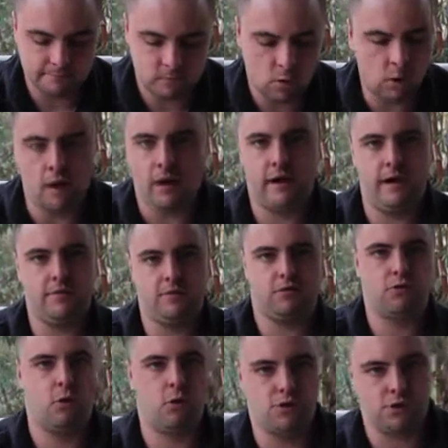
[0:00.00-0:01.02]
All I need is a
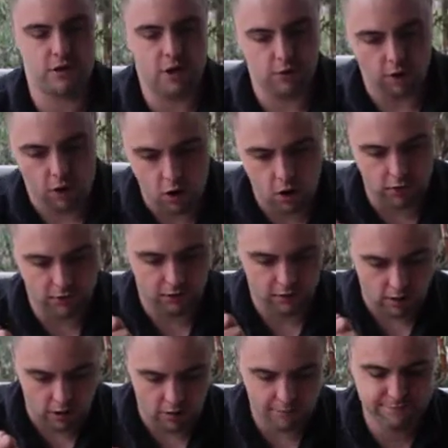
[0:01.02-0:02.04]
torch that goes on and
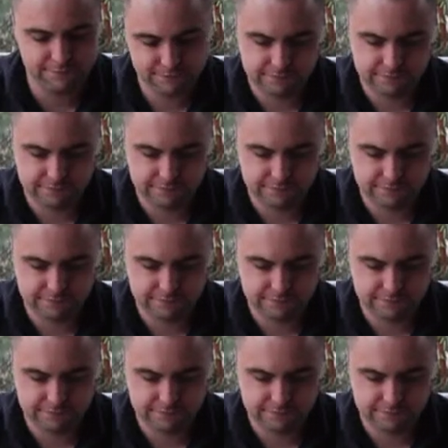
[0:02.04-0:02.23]
off,